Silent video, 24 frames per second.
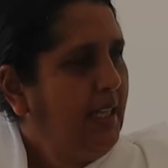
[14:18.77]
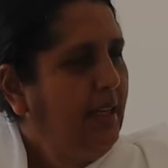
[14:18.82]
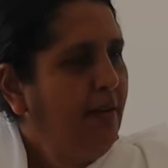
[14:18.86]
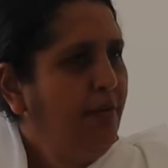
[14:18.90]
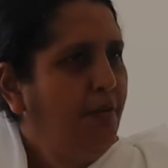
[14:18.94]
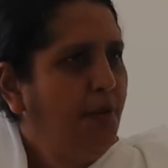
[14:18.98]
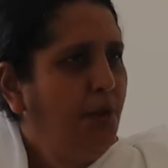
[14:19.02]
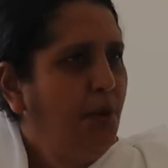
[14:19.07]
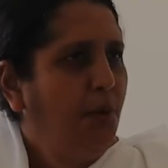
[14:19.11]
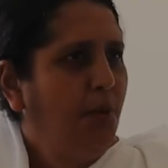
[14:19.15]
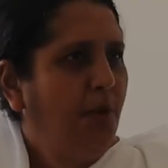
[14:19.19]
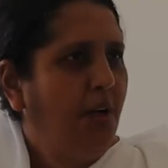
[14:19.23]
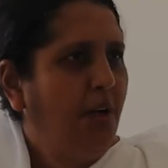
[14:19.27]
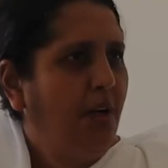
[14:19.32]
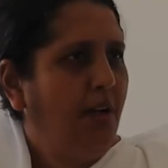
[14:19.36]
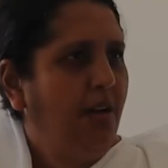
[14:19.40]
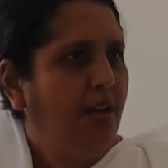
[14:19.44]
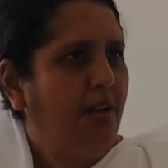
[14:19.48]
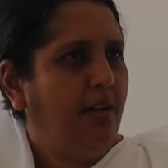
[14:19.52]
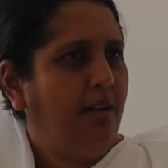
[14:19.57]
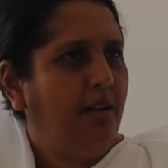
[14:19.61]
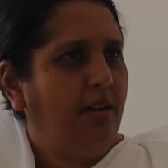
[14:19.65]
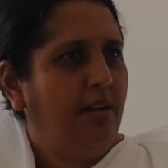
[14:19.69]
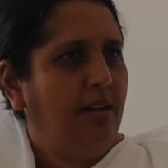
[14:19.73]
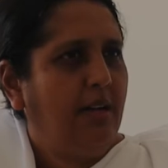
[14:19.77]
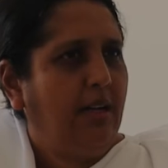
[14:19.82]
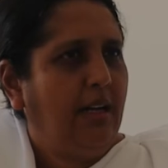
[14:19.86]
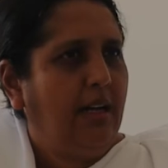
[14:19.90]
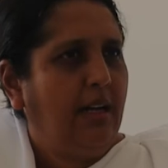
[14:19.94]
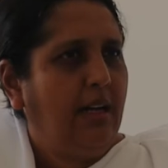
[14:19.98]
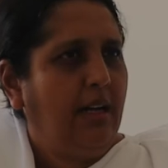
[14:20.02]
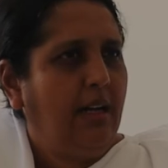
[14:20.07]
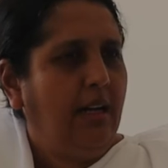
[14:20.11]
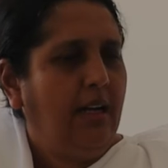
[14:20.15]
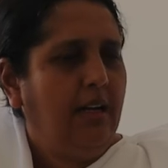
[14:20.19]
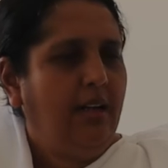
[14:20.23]
if you are
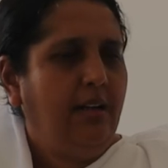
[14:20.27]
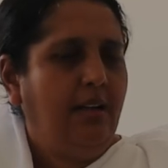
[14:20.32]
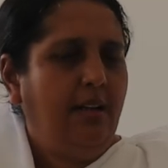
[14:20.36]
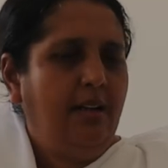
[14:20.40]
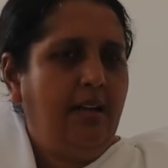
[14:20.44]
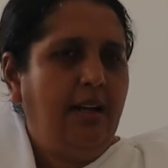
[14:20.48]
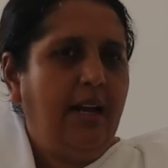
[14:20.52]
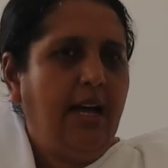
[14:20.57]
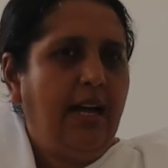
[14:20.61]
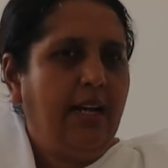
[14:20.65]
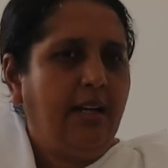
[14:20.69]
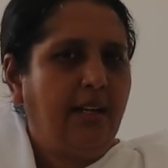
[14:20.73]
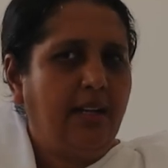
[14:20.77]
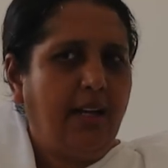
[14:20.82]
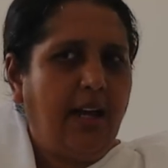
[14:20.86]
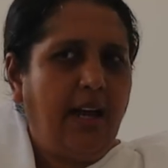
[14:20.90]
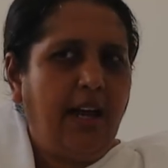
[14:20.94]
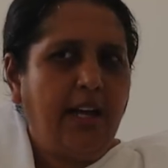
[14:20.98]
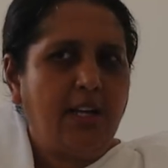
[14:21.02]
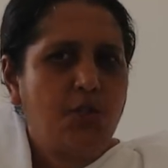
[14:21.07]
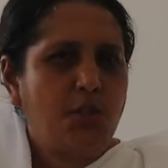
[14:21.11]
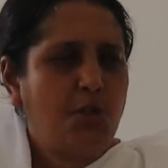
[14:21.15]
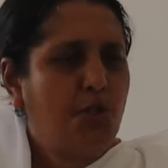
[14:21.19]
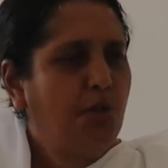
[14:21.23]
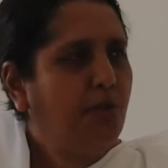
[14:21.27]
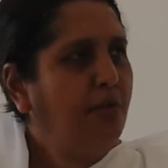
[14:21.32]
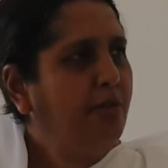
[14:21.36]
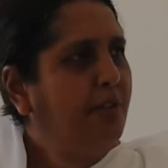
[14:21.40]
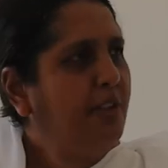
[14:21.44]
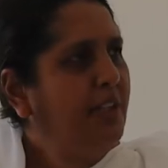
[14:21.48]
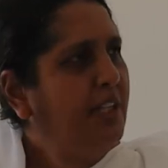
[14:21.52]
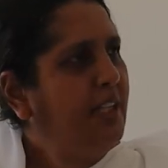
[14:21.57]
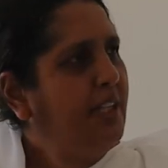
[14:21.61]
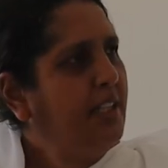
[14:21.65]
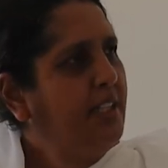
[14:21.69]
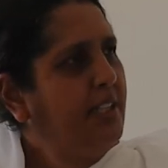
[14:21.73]
like
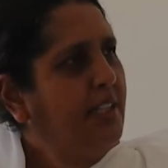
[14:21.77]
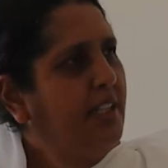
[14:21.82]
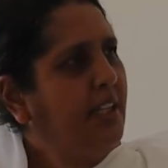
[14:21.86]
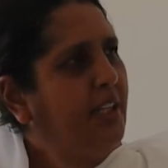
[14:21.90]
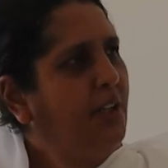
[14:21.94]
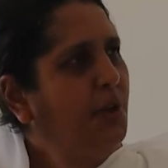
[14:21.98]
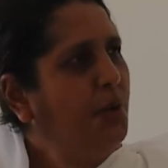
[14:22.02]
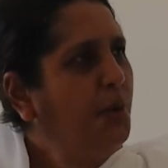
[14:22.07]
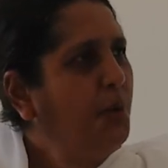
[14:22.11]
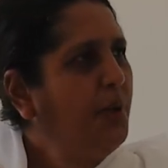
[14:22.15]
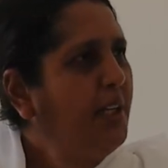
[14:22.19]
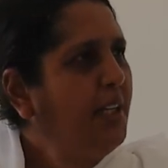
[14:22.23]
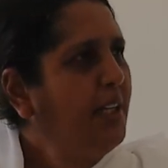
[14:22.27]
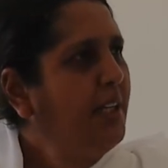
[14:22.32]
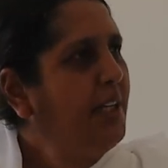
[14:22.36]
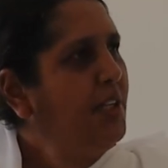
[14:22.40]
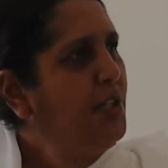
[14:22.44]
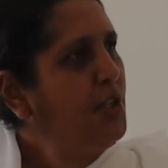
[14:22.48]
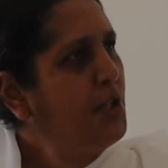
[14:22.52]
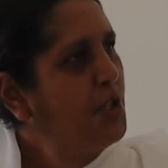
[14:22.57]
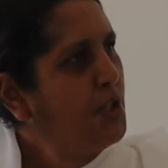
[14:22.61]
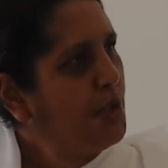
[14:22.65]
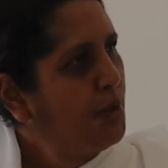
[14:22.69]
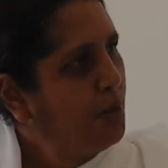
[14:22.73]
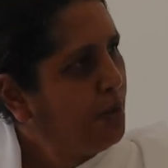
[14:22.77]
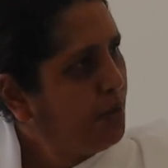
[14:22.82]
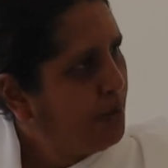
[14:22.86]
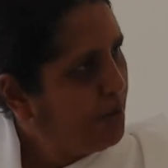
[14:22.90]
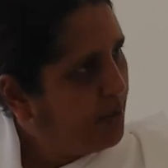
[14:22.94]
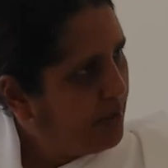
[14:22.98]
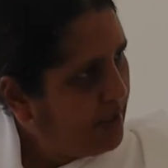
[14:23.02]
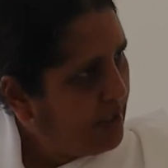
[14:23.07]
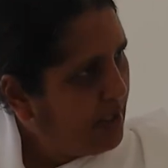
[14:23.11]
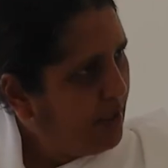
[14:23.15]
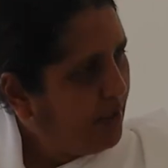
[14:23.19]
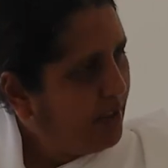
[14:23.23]
extrovert in going into
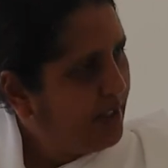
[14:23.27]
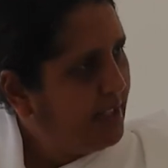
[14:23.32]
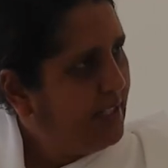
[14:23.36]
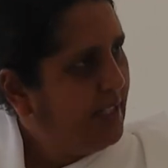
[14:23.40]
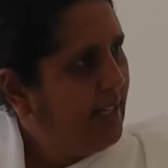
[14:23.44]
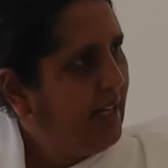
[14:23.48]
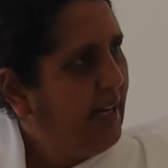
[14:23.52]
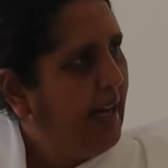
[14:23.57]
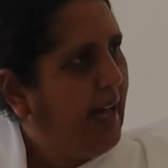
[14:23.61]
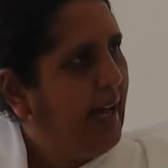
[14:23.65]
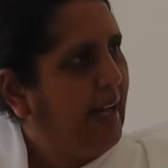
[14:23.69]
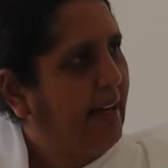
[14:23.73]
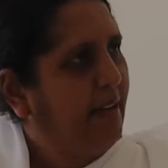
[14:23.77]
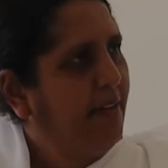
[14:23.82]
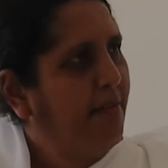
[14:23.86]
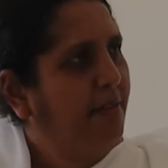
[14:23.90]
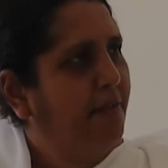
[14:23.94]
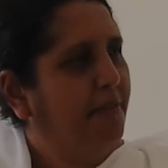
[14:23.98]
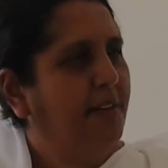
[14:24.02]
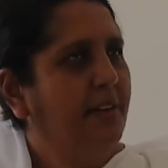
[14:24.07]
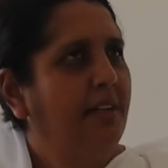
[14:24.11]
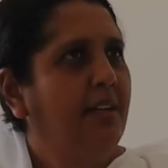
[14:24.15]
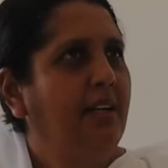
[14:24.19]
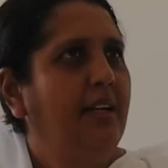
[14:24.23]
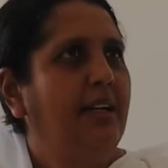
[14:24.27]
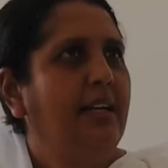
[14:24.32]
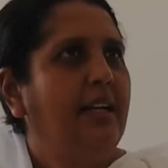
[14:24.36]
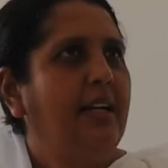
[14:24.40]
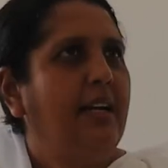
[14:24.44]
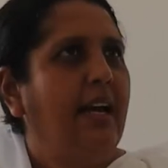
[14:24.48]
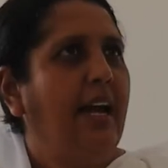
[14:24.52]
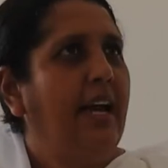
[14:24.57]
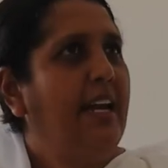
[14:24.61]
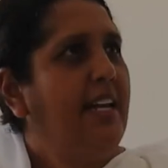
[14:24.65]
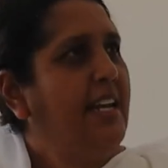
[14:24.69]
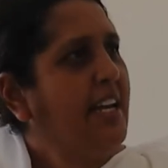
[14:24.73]
the other life
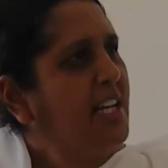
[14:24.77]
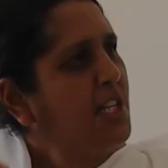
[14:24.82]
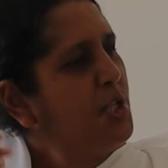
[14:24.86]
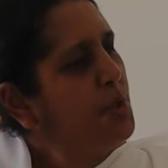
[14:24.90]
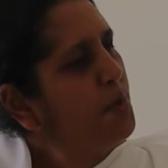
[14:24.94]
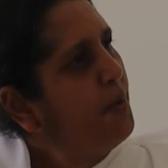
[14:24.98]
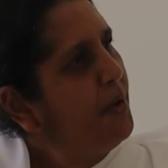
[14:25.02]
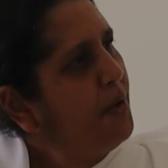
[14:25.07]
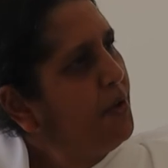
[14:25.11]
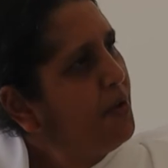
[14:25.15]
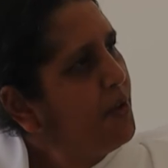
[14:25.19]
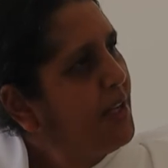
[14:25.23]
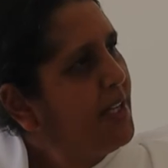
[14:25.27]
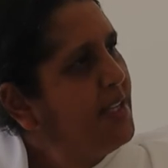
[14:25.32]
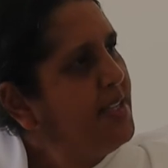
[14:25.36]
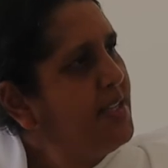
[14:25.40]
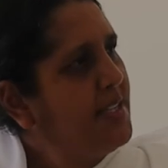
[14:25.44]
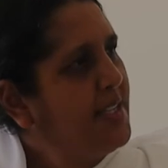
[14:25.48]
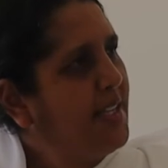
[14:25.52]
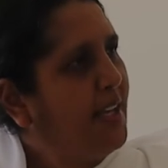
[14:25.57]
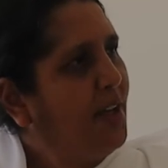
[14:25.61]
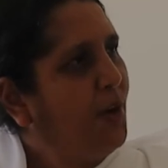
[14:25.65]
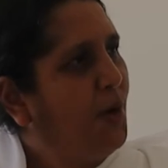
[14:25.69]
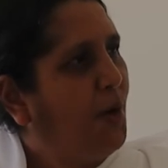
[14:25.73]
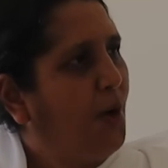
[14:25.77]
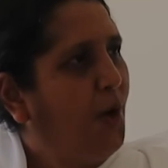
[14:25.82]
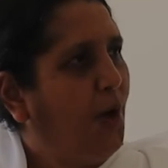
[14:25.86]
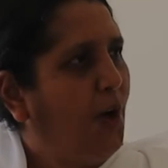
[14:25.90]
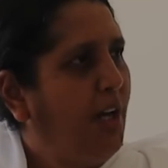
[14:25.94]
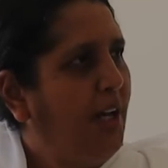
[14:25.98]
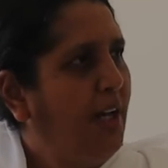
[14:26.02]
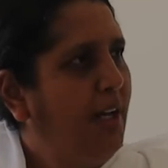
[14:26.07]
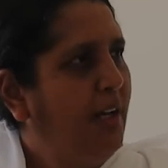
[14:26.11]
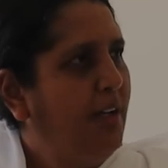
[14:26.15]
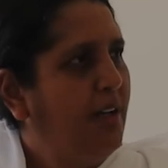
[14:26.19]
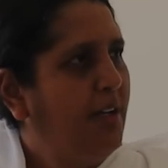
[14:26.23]
and experiencing
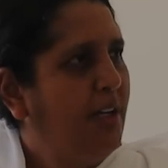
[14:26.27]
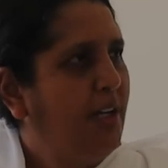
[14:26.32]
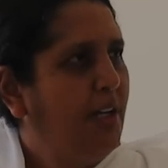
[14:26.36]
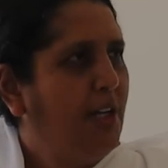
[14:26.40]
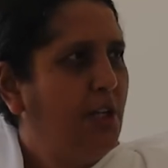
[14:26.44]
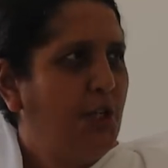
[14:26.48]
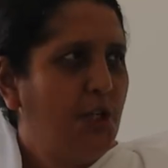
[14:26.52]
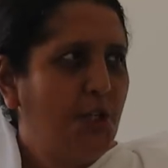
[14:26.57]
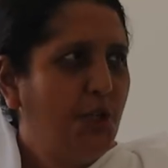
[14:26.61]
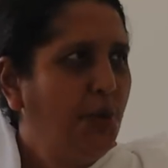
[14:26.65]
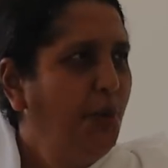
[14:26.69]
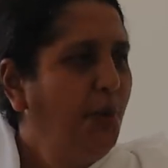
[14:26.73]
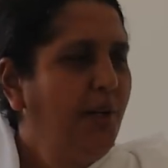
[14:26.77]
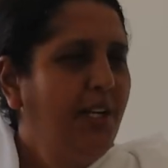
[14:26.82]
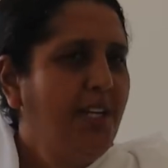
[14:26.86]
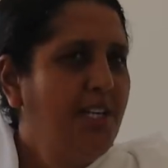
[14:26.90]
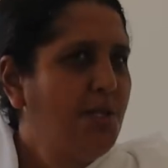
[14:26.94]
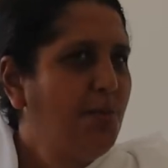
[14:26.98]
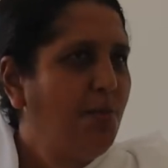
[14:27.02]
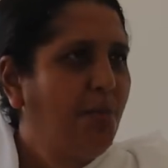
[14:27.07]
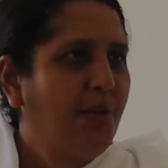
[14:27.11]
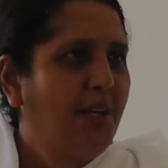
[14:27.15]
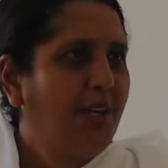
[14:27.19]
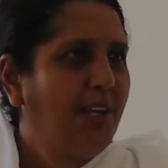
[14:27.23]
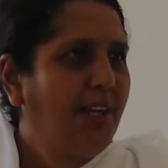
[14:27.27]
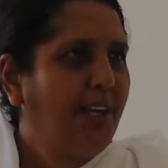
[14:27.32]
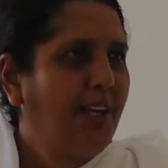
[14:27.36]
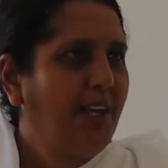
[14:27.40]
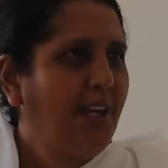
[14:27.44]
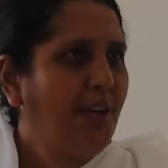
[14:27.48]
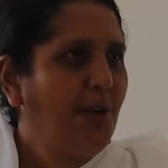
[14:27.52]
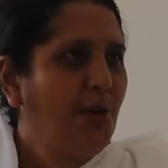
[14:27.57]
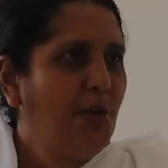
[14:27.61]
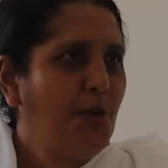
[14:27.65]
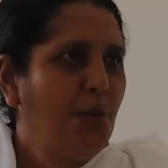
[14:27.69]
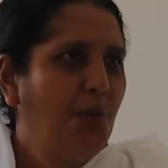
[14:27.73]
all, truly
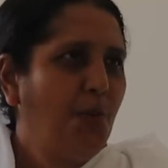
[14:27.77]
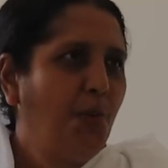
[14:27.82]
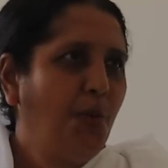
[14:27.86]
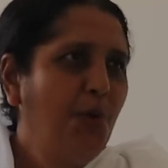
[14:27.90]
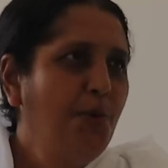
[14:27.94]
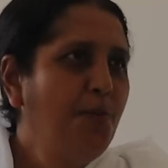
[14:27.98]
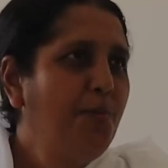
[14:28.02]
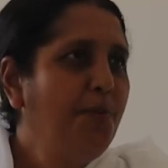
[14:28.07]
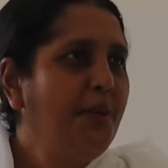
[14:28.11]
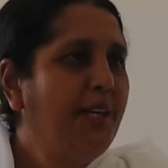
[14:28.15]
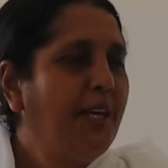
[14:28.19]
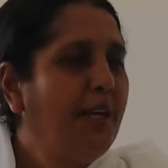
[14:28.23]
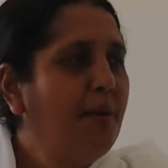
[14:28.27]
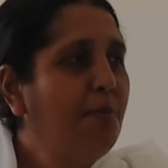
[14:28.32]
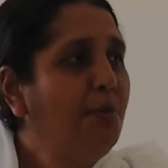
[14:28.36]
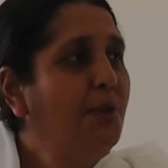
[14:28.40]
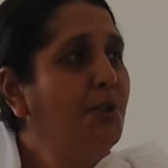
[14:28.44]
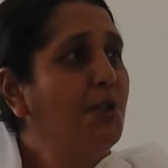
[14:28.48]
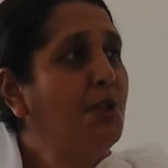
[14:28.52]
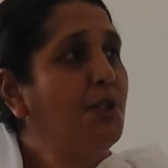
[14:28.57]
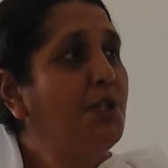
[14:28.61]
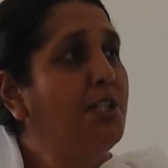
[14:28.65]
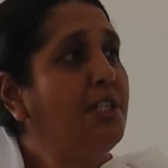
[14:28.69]
speaking, you won't be able to